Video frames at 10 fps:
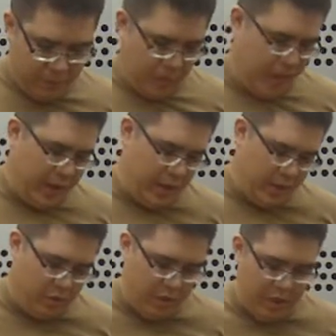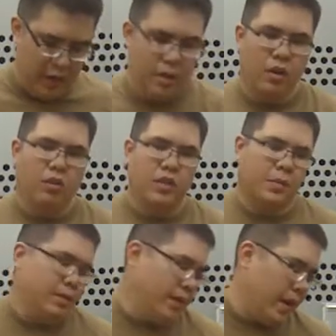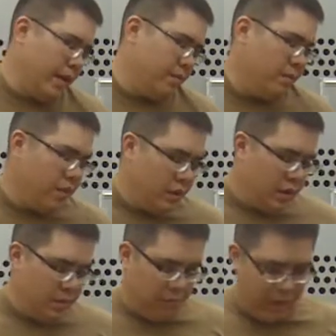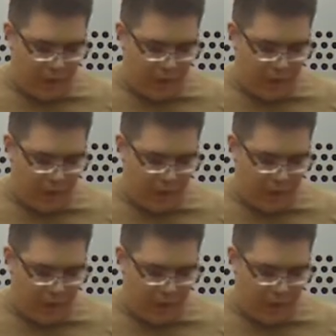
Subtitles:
and usually it holds up to 5, but